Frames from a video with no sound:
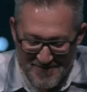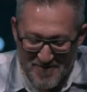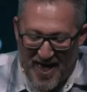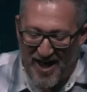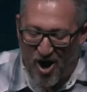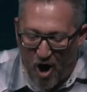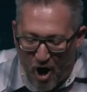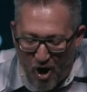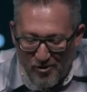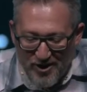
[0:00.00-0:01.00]
that
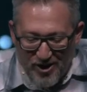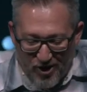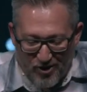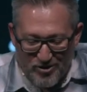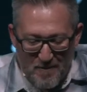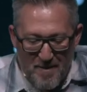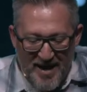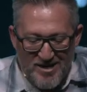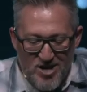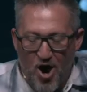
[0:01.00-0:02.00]
all the earth
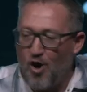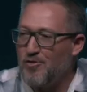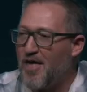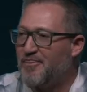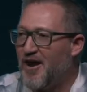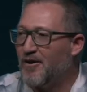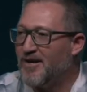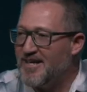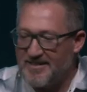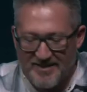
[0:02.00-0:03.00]
may know that there
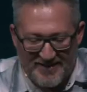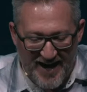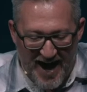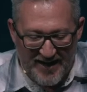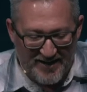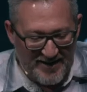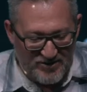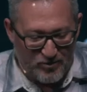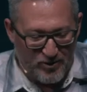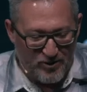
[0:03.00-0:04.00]
is a God in
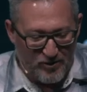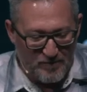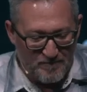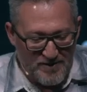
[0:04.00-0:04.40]
Israel,